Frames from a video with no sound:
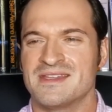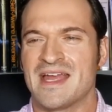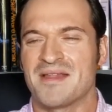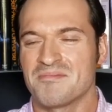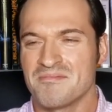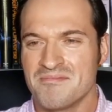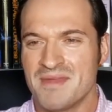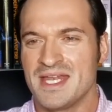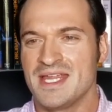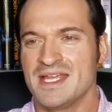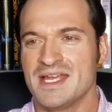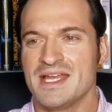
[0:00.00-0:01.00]
that
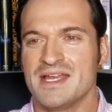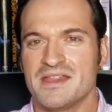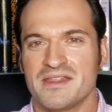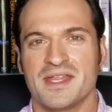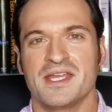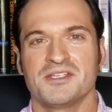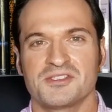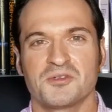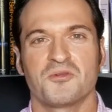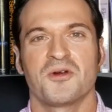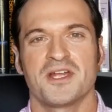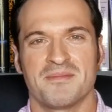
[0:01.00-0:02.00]
many things
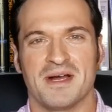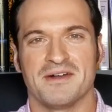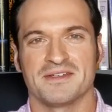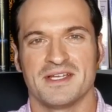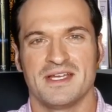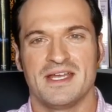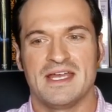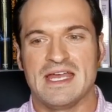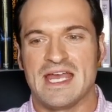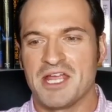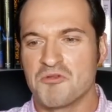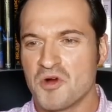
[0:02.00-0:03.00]
to worry about.
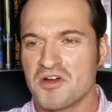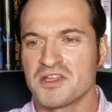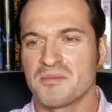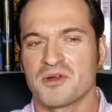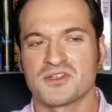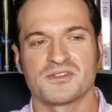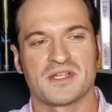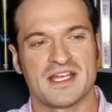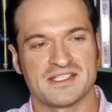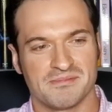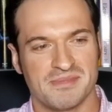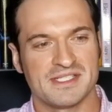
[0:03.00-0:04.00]
A wealthy person
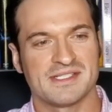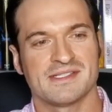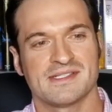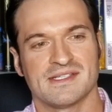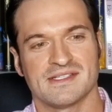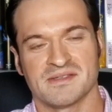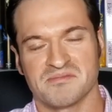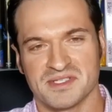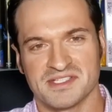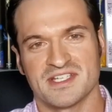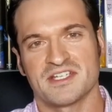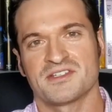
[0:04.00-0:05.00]
has businesses and
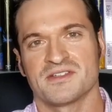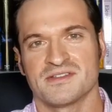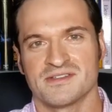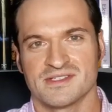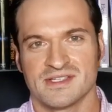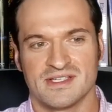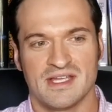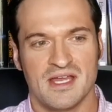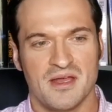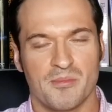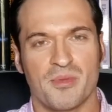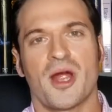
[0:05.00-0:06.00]
possessions and
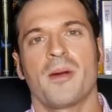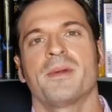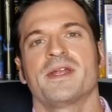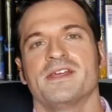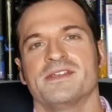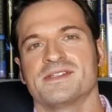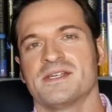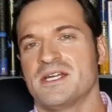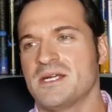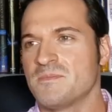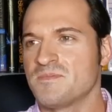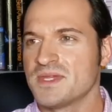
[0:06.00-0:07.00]
properties.
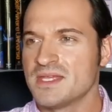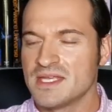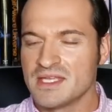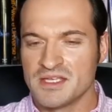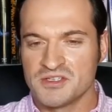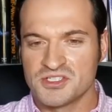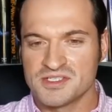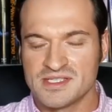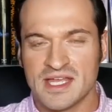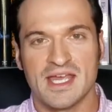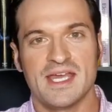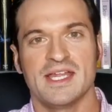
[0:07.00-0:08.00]
It's
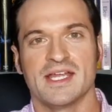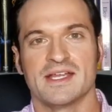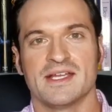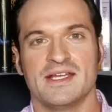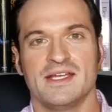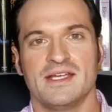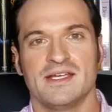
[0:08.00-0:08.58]
just a headache.